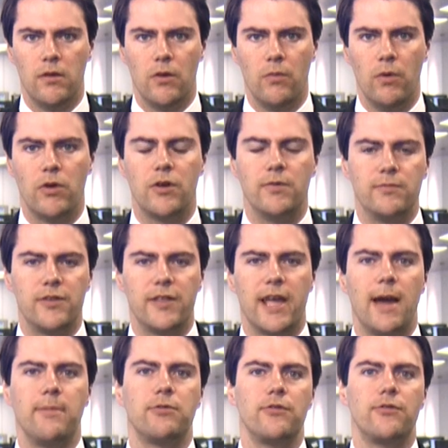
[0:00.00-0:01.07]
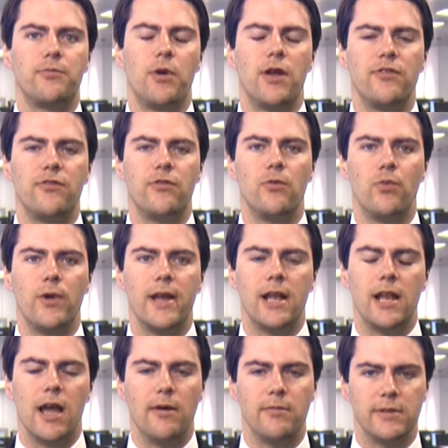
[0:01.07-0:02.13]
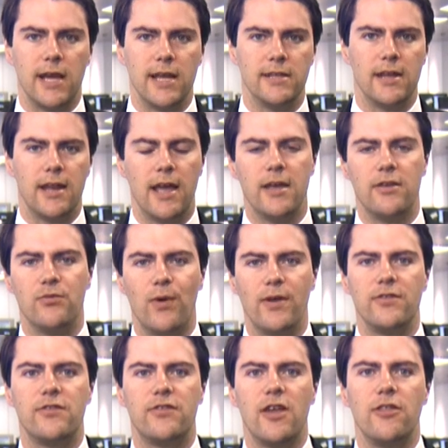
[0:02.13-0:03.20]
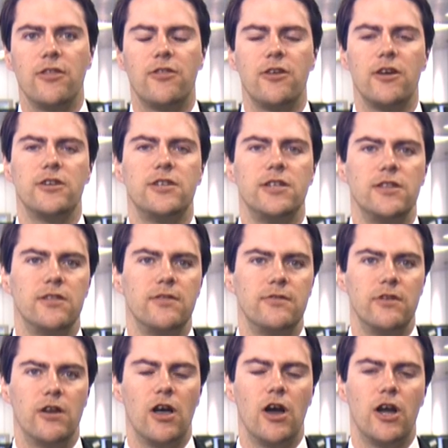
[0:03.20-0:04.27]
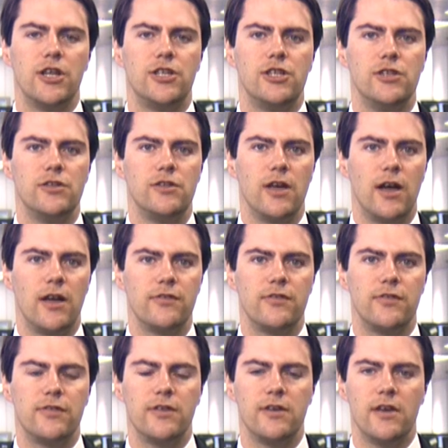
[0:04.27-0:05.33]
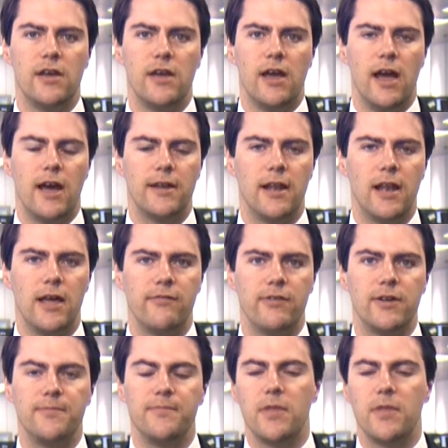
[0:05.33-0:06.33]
Welcome to the Capital Spreads weekly update. Today is Wednesday the 13th of July 2011.